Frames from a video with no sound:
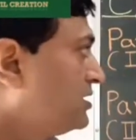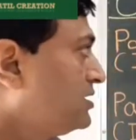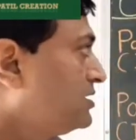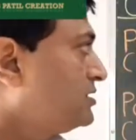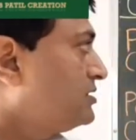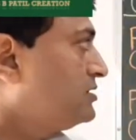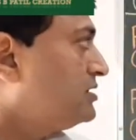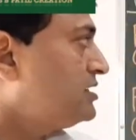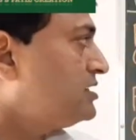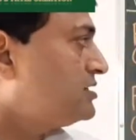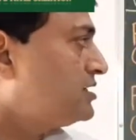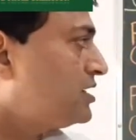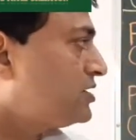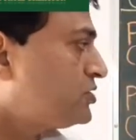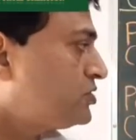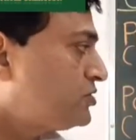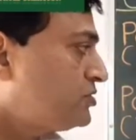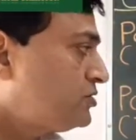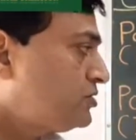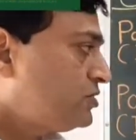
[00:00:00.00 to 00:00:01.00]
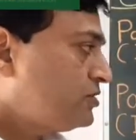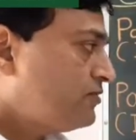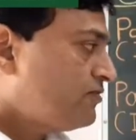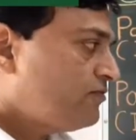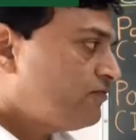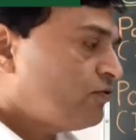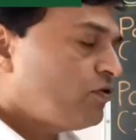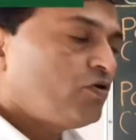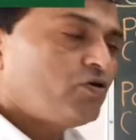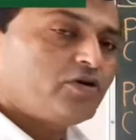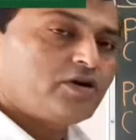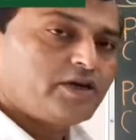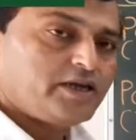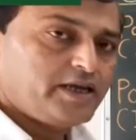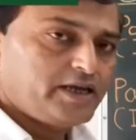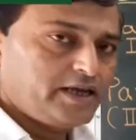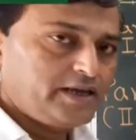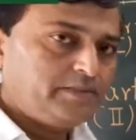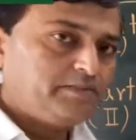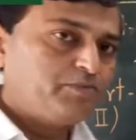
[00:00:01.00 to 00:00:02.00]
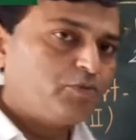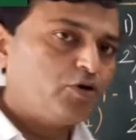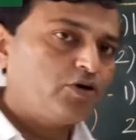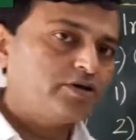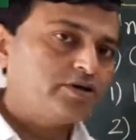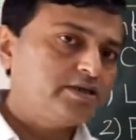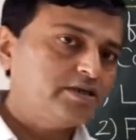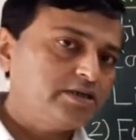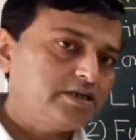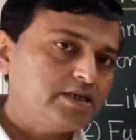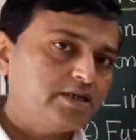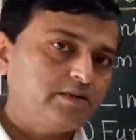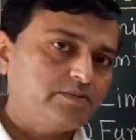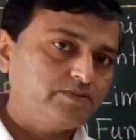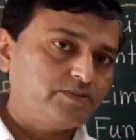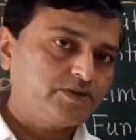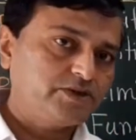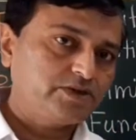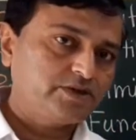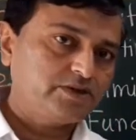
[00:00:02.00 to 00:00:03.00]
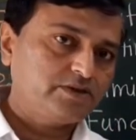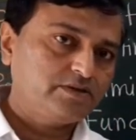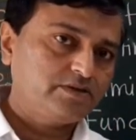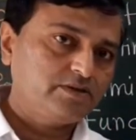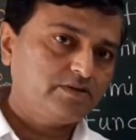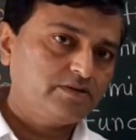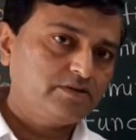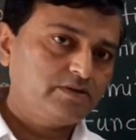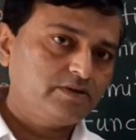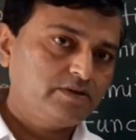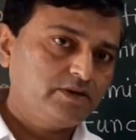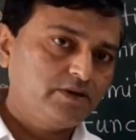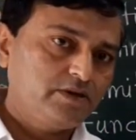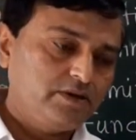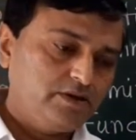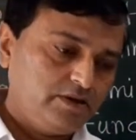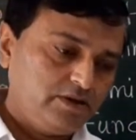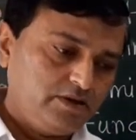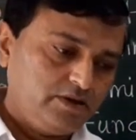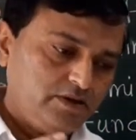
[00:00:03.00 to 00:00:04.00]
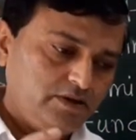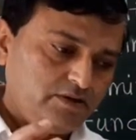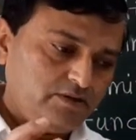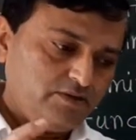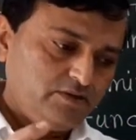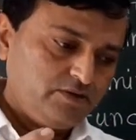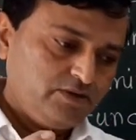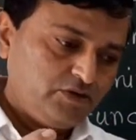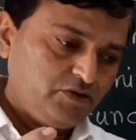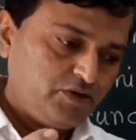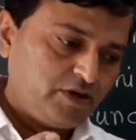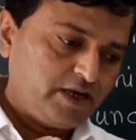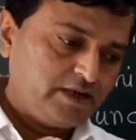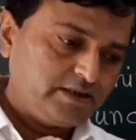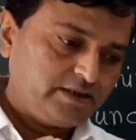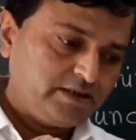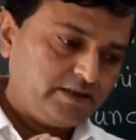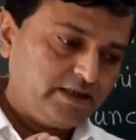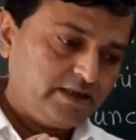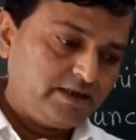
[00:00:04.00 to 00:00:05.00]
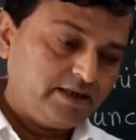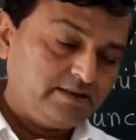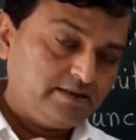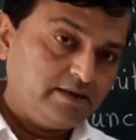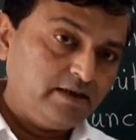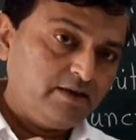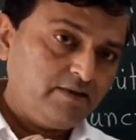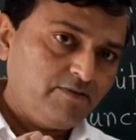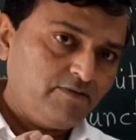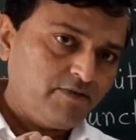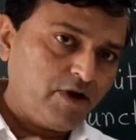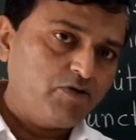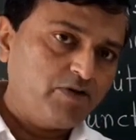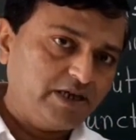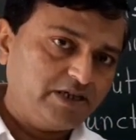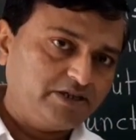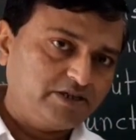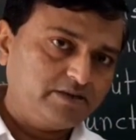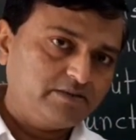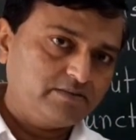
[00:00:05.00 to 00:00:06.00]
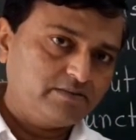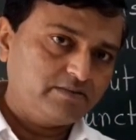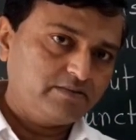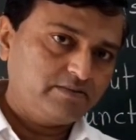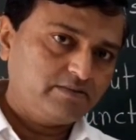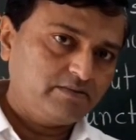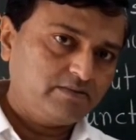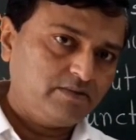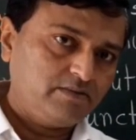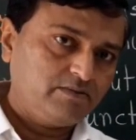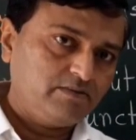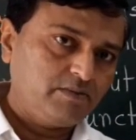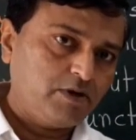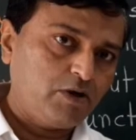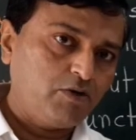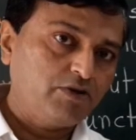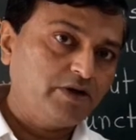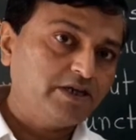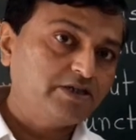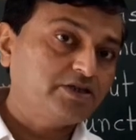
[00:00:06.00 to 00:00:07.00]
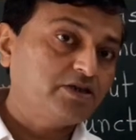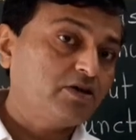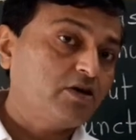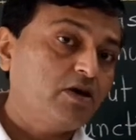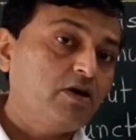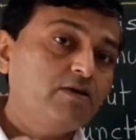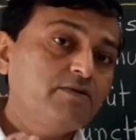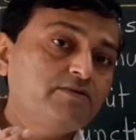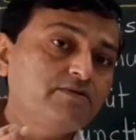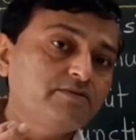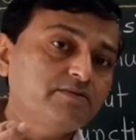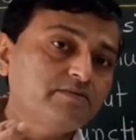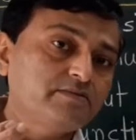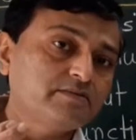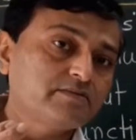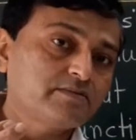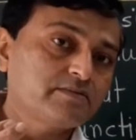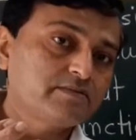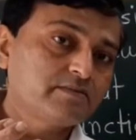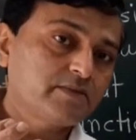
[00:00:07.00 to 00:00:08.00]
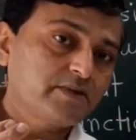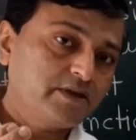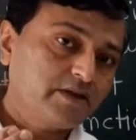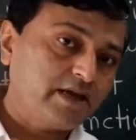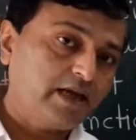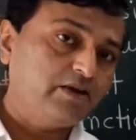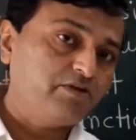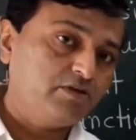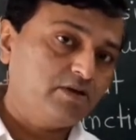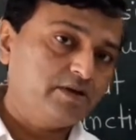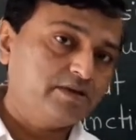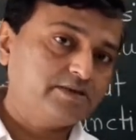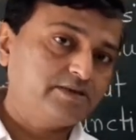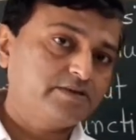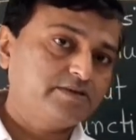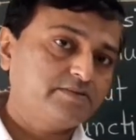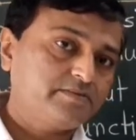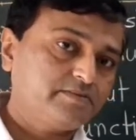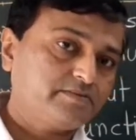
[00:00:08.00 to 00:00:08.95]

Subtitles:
These are four important terms. You can see that is the foundation of calculus.